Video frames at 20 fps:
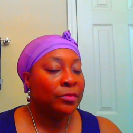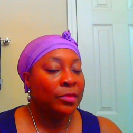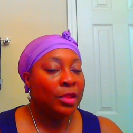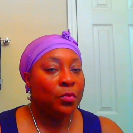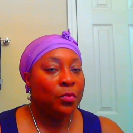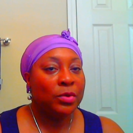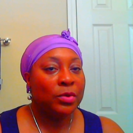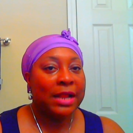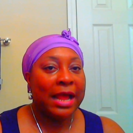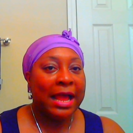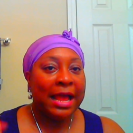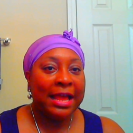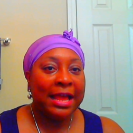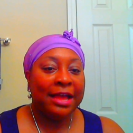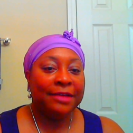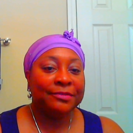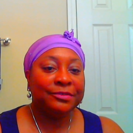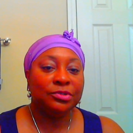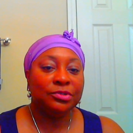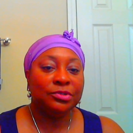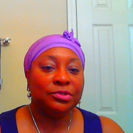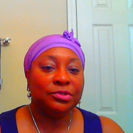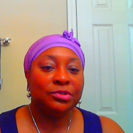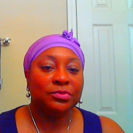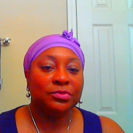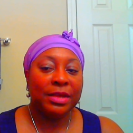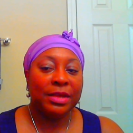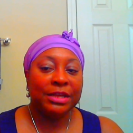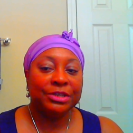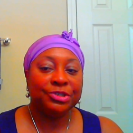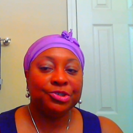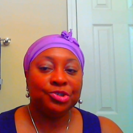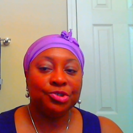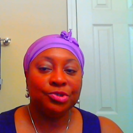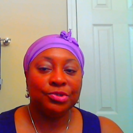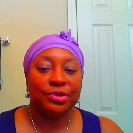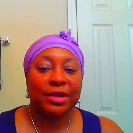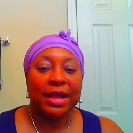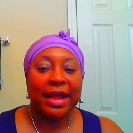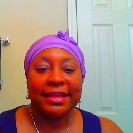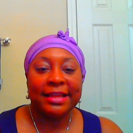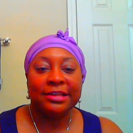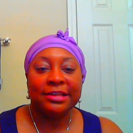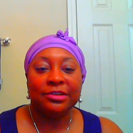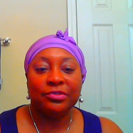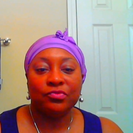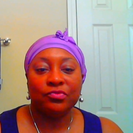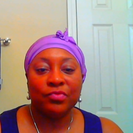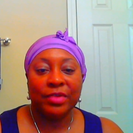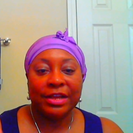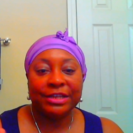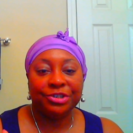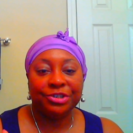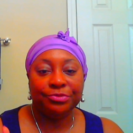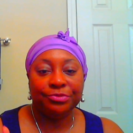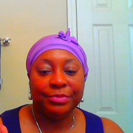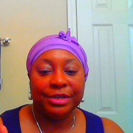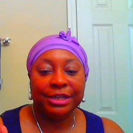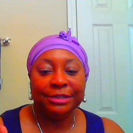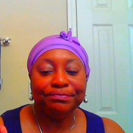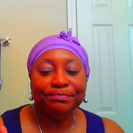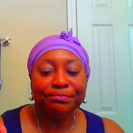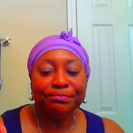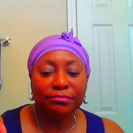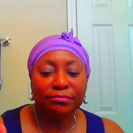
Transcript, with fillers: what I have to do is make sure I get a regimen